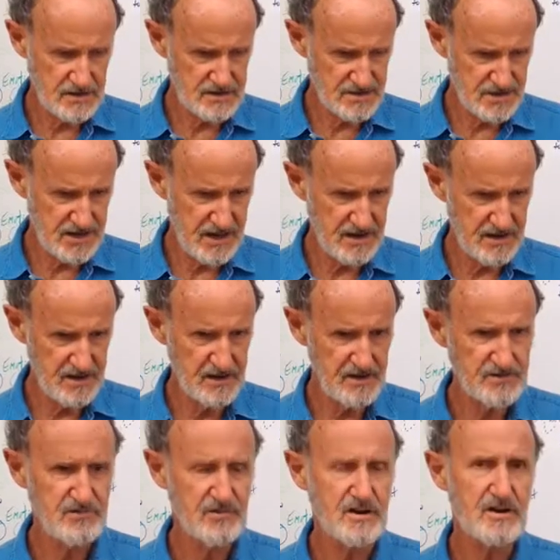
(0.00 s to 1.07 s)
She had an
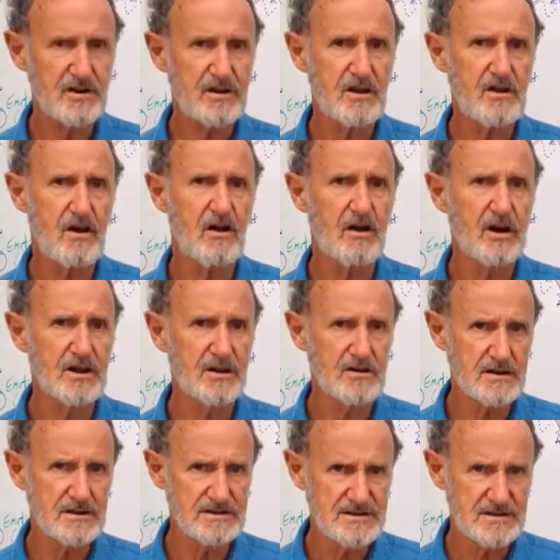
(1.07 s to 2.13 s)
electronic
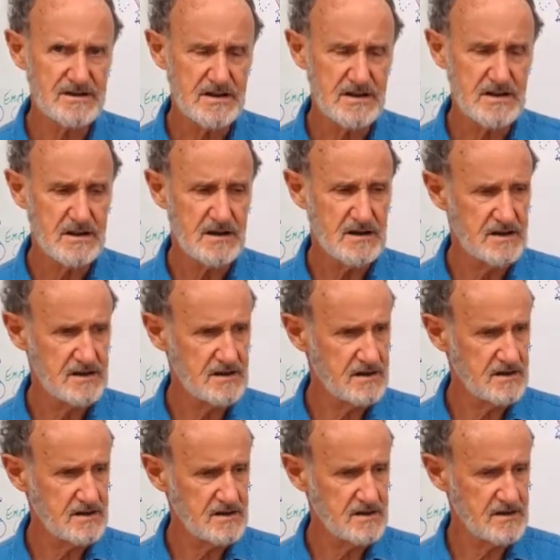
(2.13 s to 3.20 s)
ioniser,
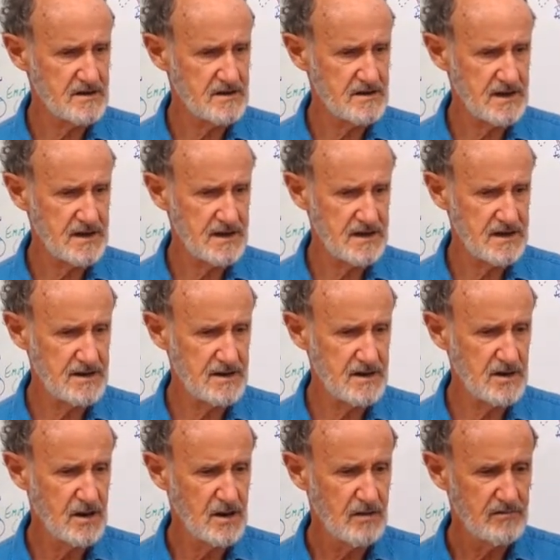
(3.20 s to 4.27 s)
and
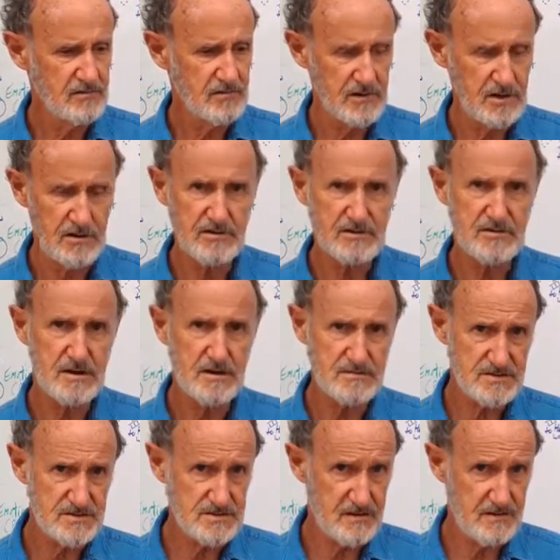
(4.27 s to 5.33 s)
for a long time
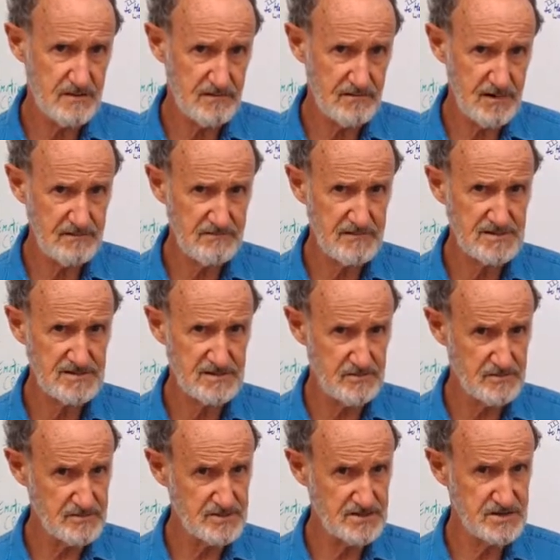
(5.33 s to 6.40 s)
she was having great
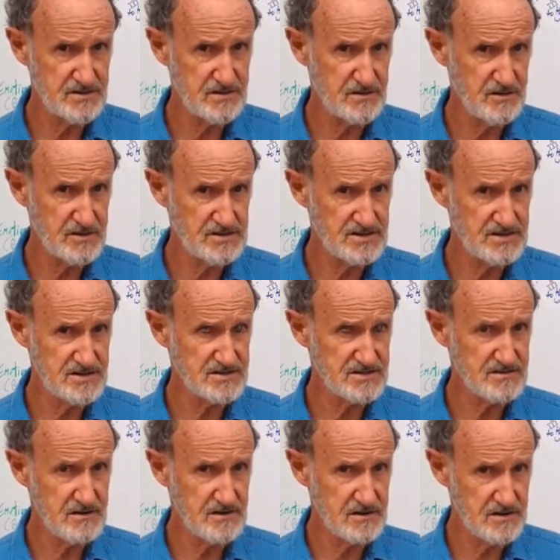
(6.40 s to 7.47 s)
results. She
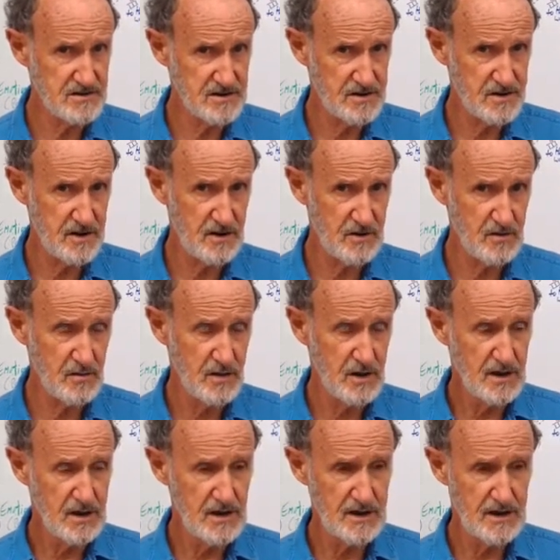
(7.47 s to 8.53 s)
decided to go
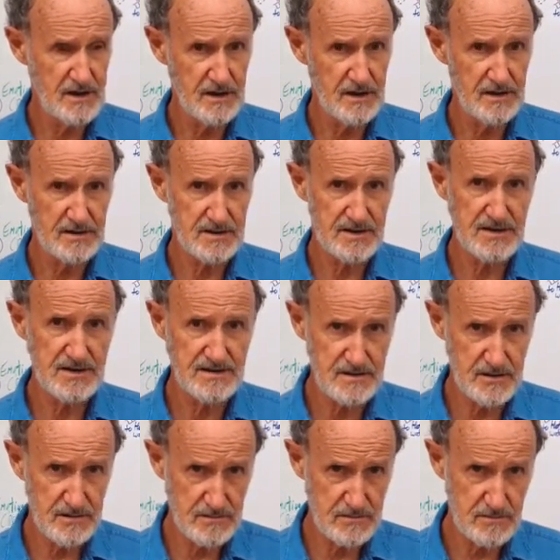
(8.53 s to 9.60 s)

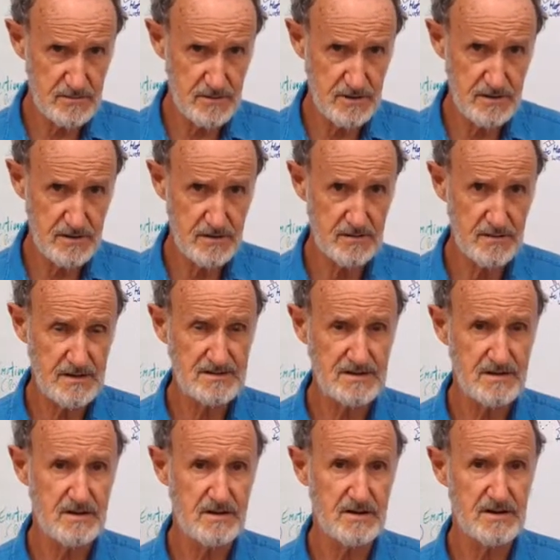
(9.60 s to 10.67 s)
keto, that's
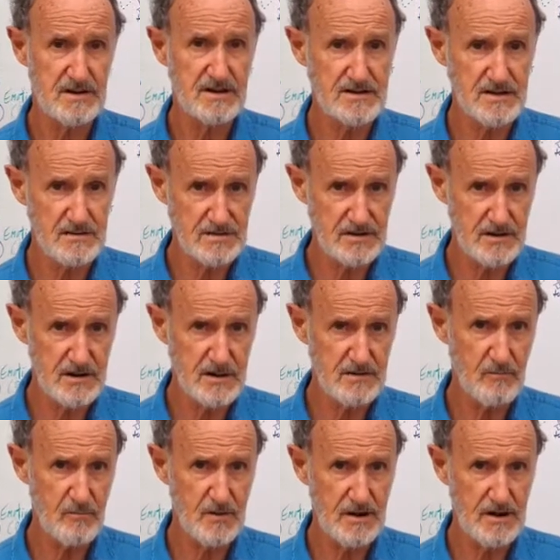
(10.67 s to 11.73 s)
a keto diet
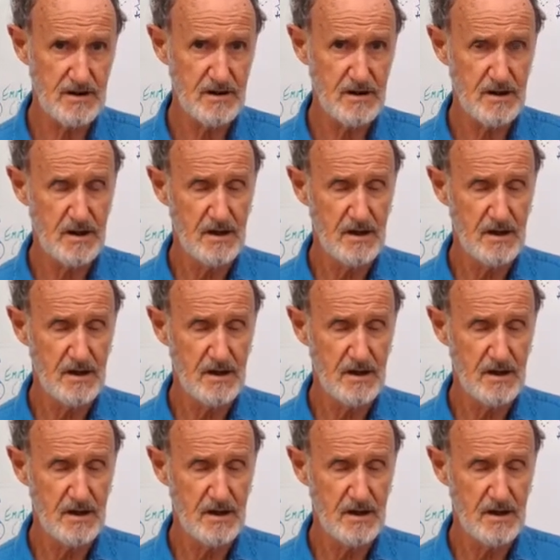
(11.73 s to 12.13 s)
where